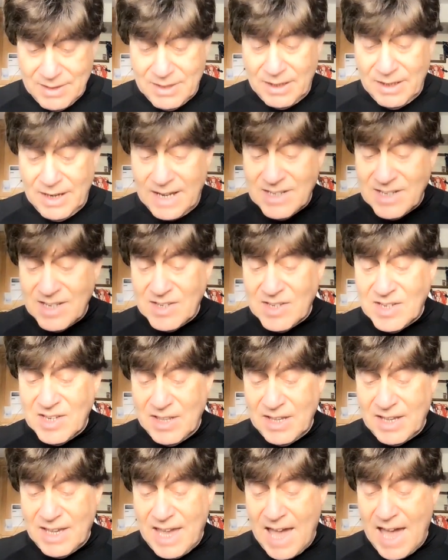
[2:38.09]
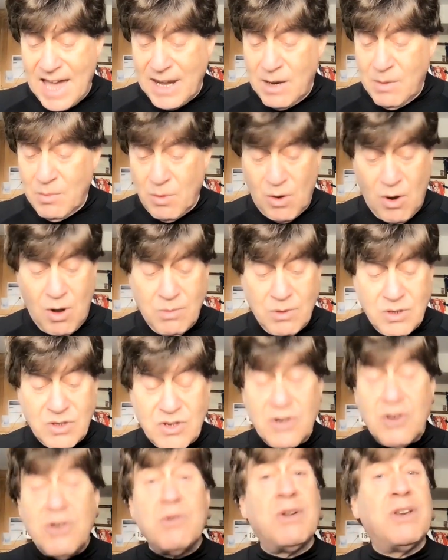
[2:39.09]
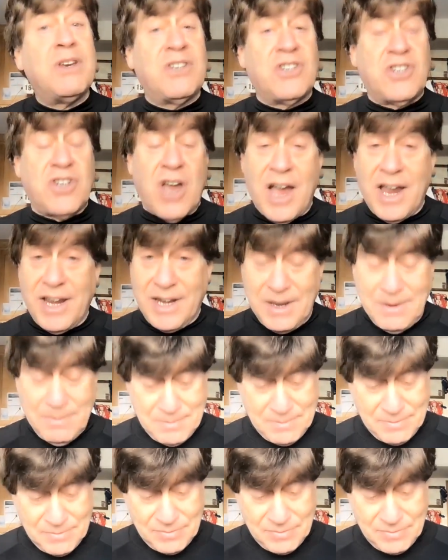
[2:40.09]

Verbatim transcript: The Lexus and the Caddy were always new and shiny.